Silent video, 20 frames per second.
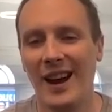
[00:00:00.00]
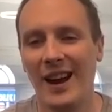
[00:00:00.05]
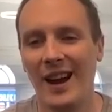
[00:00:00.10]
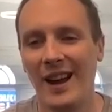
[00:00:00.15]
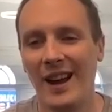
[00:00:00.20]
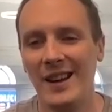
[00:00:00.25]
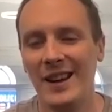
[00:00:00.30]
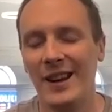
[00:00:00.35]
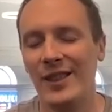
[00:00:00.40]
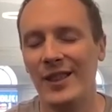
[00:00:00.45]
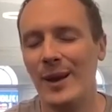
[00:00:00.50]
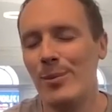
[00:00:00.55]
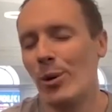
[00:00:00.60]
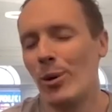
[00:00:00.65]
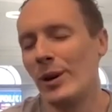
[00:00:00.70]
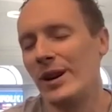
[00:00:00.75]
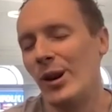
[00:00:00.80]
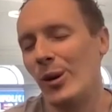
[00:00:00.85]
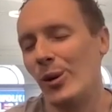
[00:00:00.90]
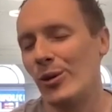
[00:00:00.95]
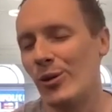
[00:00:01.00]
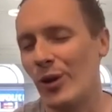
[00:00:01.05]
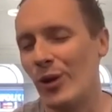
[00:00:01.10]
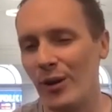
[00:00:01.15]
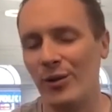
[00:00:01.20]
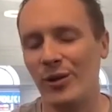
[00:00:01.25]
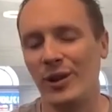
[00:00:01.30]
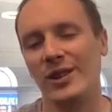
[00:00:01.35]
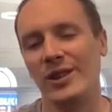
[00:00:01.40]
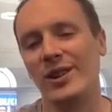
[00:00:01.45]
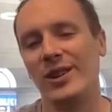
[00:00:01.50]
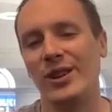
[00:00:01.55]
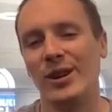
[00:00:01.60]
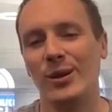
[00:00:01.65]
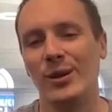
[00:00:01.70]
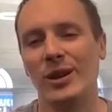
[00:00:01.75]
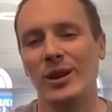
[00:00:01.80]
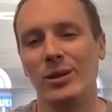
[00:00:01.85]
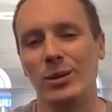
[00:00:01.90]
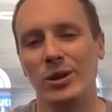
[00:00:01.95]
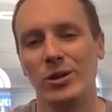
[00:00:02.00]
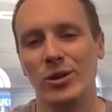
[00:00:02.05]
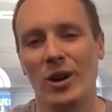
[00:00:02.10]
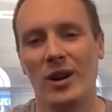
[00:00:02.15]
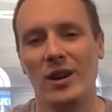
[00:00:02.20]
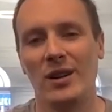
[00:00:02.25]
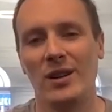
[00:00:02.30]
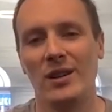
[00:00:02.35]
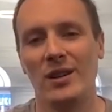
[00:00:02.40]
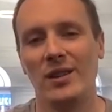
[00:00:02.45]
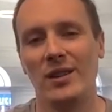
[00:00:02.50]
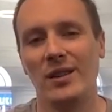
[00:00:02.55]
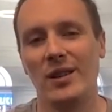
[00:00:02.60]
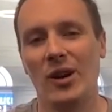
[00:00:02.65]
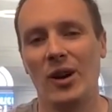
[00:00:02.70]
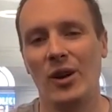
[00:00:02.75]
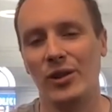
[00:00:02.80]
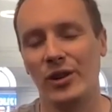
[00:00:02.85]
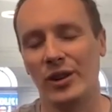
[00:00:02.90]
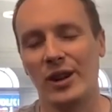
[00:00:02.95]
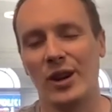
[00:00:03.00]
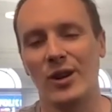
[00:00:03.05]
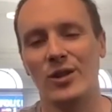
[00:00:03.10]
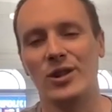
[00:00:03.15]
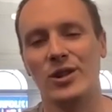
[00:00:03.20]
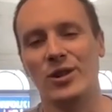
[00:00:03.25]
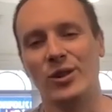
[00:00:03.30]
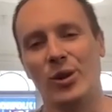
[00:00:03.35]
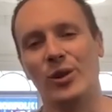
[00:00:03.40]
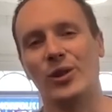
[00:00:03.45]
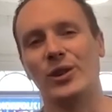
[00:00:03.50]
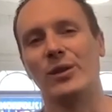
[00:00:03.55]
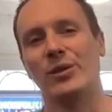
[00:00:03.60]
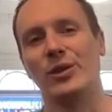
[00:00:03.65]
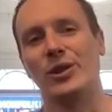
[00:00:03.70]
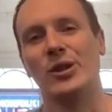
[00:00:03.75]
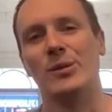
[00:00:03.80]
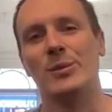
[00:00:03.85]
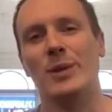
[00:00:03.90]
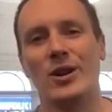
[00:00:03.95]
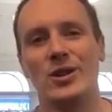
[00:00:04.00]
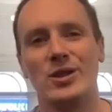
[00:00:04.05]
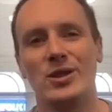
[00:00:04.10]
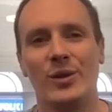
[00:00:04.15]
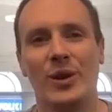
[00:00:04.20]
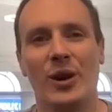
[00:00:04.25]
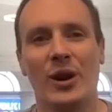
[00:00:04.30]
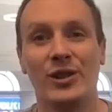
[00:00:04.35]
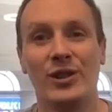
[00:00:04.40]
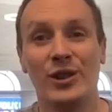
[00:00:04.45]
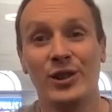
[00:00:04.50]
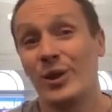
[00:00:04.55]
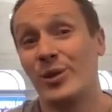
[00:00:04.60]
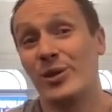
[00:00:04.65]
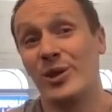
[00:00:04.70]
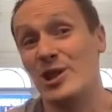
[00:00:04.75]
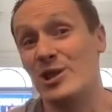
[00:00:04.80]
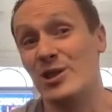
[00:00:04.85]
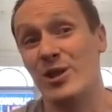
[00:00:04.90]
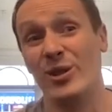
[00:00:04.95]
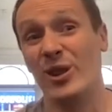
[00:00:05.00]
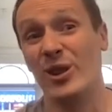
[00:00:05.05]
you know they probably know what the right thing to do is. We try and ask the coaches not to give too much advice because often your